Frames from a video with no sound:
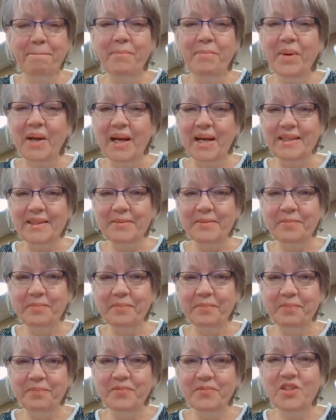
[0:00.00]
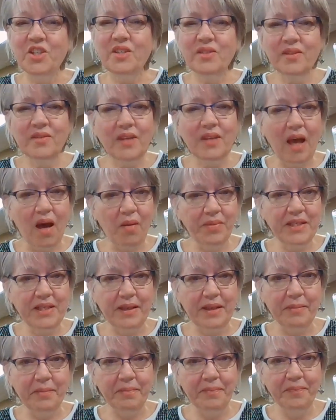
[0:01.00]
But Jesus helped
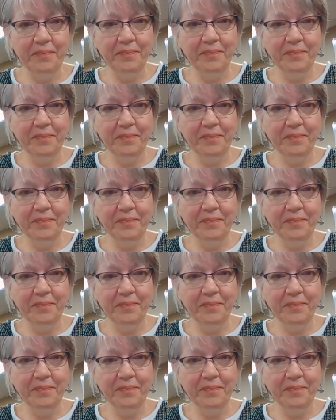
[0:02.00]
him.